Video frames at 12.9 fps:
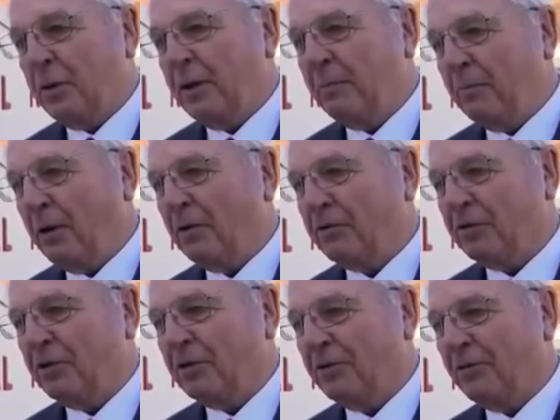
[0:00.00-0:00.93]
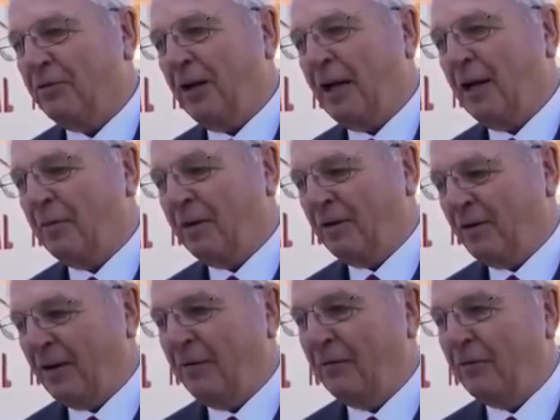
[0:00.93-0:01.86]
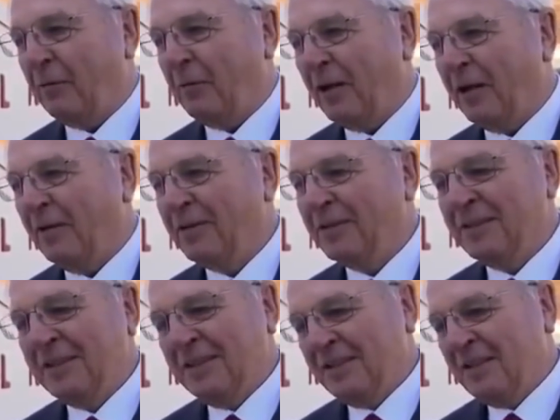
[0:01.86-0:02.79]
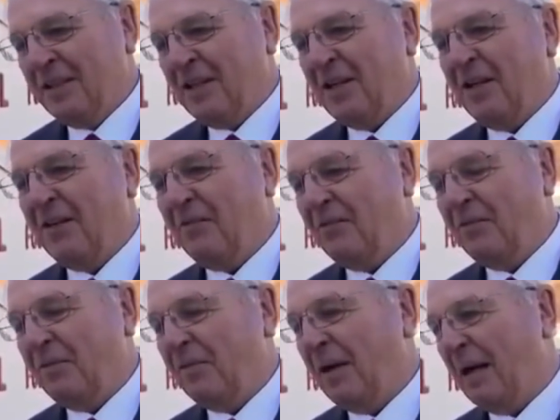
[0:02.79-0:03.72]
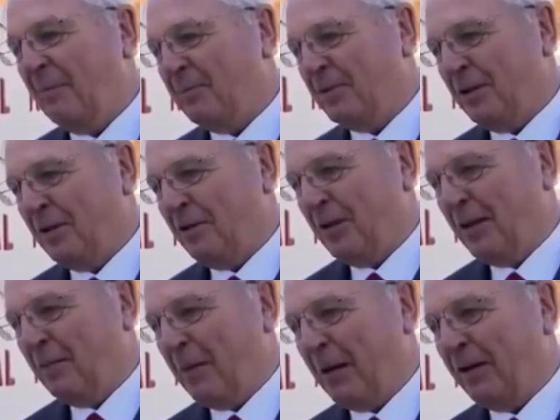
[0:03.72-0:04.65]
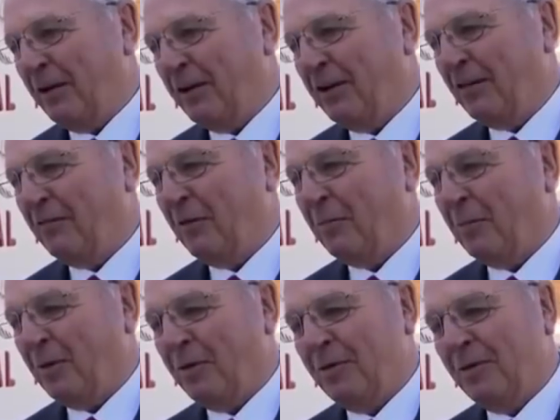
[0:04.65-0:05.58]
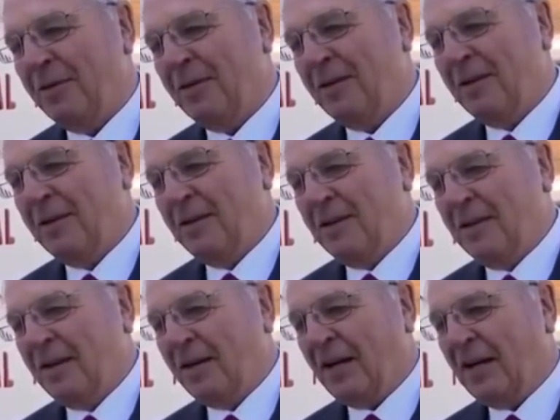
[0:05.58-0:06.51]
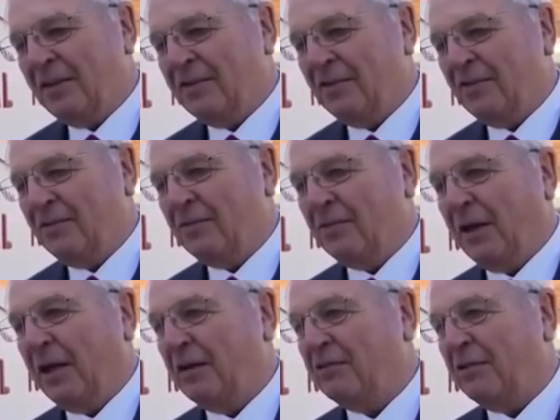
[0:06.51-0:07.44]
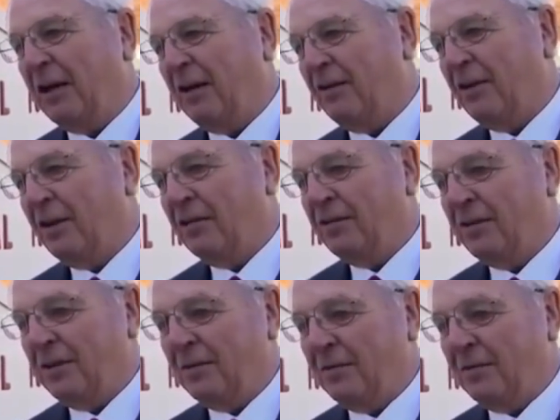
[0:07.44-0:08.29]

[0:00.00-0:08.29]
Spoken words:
imposters, fame and infamy, are absolutely abundant in football. And Arsenal's great strength is that